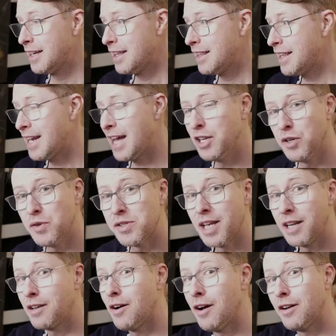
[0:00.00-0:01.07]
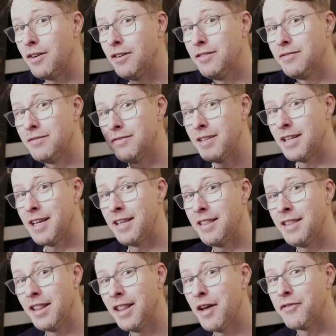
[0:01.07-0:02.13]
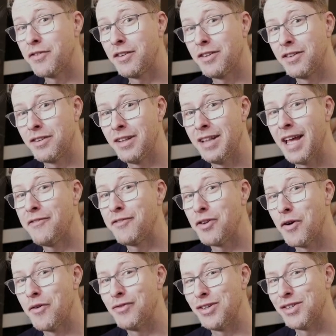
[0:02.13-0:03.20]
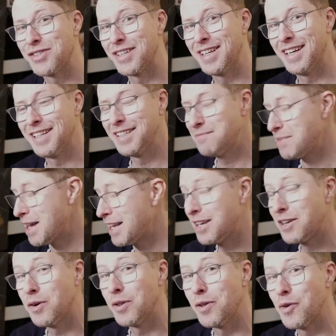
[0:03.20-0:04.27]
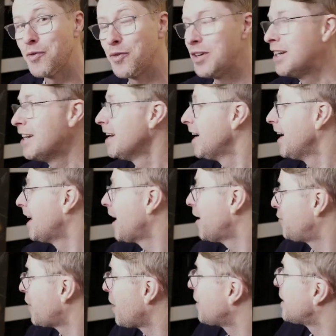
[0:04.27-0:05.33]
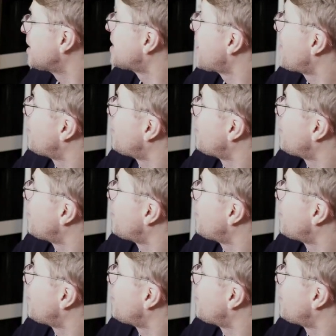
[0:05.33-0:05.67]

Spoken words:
then I use that color, the leftovers, and paint it all over. And I've done that several